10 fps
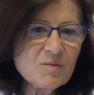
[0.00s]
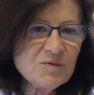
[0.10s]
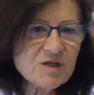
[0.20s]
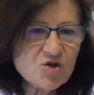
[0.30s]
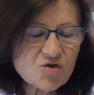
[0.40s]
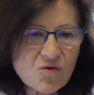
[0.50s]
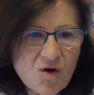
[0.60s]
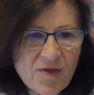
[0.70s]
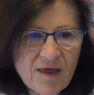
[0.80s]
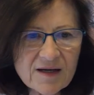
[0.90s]
be
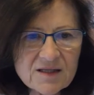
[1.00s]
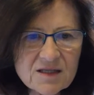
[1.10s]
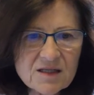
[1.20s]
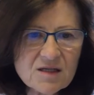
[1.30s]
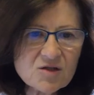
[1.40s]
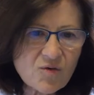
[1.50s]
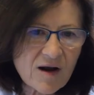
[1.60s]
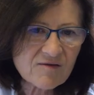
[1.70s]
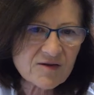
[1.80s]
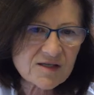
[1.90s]
sure that in
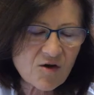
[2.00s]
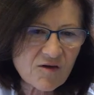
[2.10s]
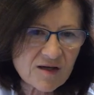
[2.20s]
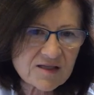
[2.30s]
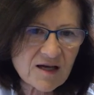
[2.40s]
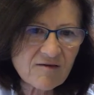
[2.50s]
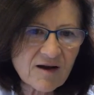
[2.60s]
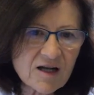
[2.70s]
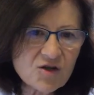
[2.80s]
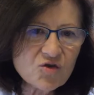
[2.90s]
12 weeks of
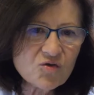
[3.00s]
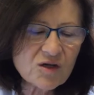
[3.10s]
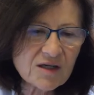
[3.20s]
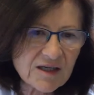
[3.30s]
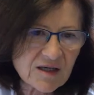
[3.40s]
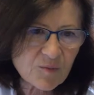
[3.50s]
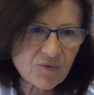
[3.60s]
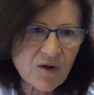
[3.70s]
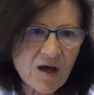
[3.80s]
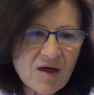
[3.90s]
interval you keep
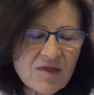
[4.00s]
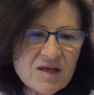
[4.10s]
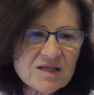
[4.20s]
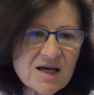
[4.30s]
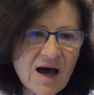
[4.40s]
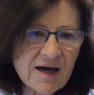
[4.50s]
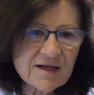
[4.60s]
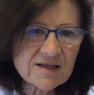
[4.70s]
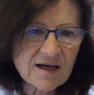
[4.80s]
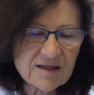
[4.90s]
these
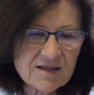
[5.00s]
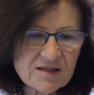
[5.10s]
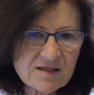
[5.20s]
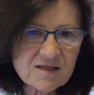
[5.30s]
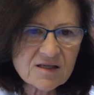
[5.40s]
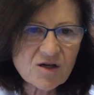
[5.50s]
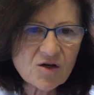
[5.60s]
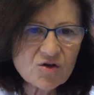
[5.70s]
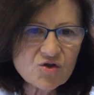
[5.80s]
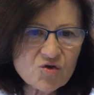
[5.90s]
high titers
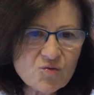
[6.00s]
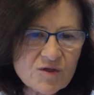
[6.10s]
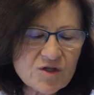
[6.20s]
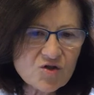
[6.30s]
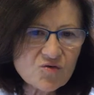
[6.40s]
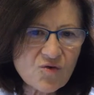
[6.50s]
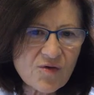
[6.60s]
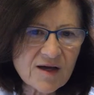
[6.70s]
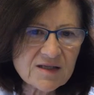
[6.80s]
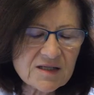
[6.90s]
to be sure
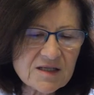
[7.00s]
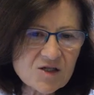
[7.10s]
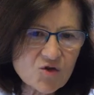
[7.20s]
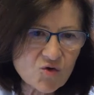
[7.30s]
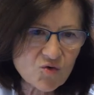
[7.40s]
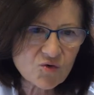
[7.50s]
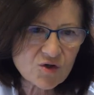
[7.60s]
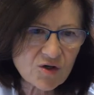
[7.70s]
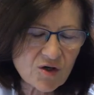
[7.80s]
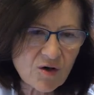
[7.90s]
that it is a
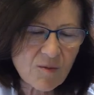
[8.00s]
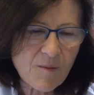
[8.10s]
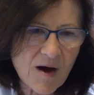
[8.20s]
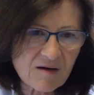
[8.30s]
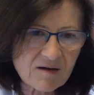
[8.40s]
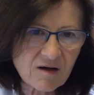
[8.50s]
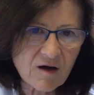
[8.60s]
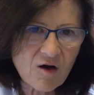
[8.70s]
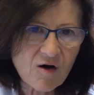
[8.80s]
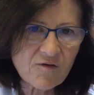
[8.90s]
good marker
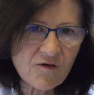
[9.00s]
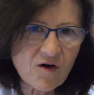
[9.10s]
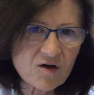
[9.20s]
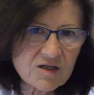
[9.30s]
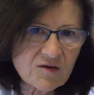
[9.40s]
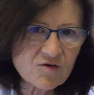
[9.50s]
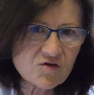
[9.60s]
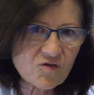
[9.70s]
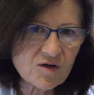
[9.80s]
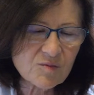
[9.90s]
of
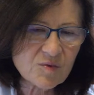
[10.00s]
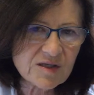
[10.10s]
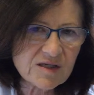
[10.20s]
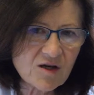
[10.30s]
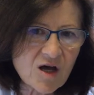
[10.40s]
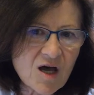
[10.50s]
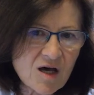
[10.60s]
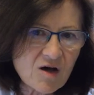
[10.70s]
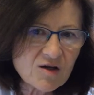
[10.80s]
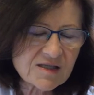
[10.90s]
antiphospholipid
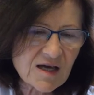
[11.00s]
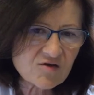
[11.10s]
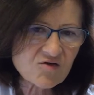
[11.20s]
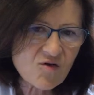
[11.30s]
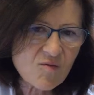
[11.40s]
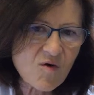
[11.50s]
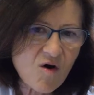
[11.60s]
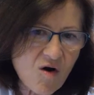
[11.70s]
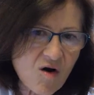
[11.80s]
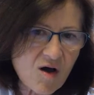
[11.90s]
syndrome
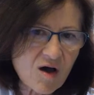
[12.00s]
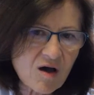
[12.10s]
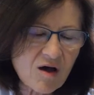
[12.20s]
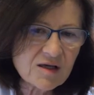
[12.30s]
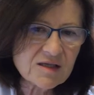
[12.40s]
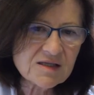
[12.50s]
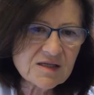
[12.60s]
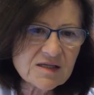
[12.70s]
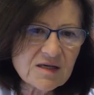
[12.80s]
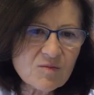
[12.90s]
or in
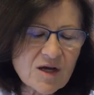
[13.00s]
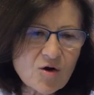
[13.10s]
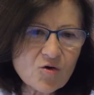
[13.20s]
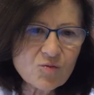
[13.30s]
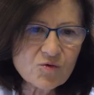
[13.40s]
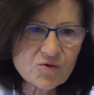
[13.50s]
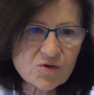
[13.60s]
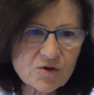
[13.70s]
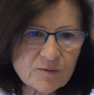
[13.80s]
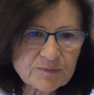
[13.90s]
systemic
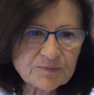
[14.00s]
lupus.